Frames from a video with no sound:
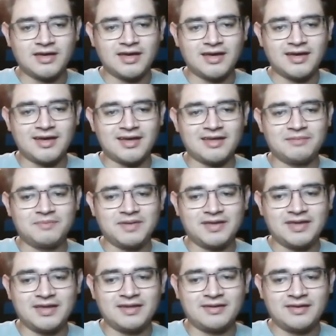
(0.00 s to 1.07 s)
and
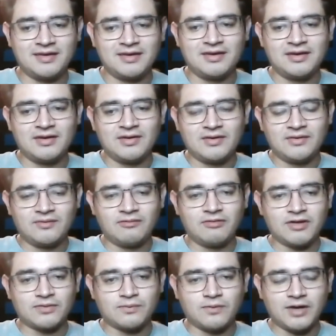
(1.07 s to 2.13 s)
begin
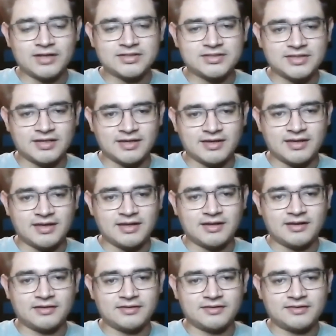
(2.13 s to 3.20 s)
with watching
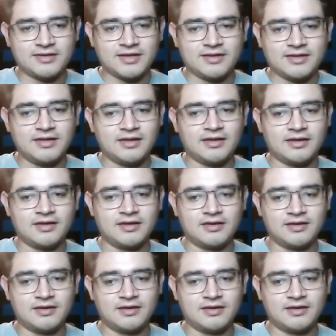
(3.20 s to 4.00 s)
and understanding